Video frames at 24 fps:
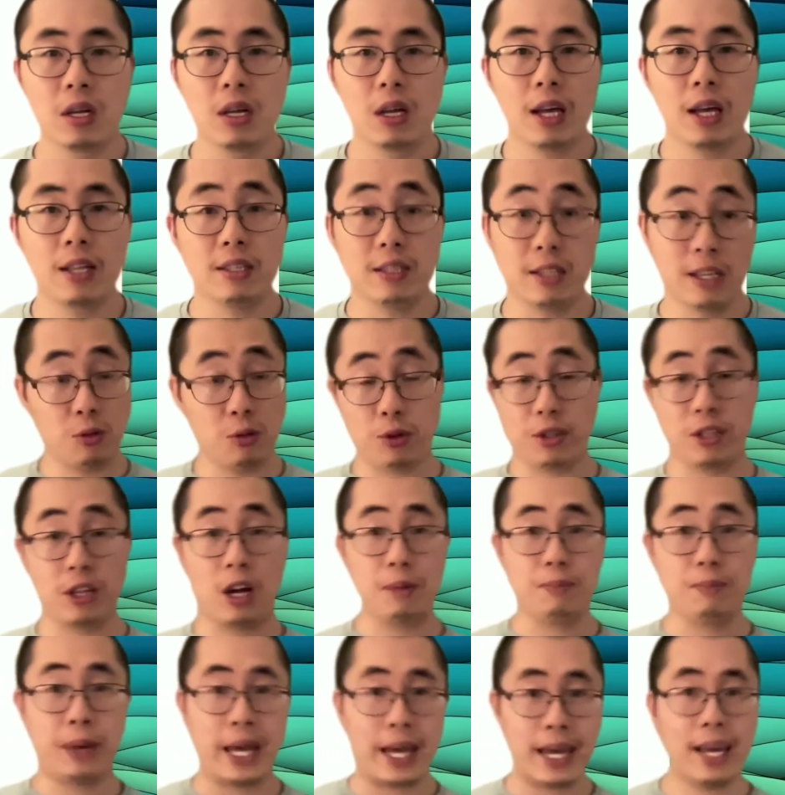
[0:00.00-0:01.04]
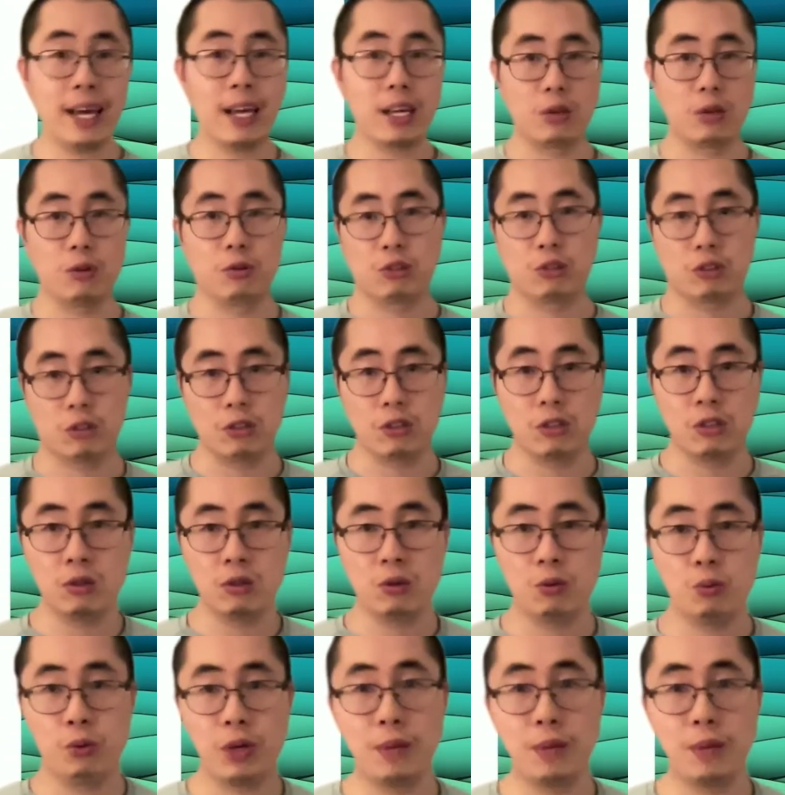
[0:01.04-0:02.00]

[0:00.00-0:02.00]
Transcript: And since we're not paying users,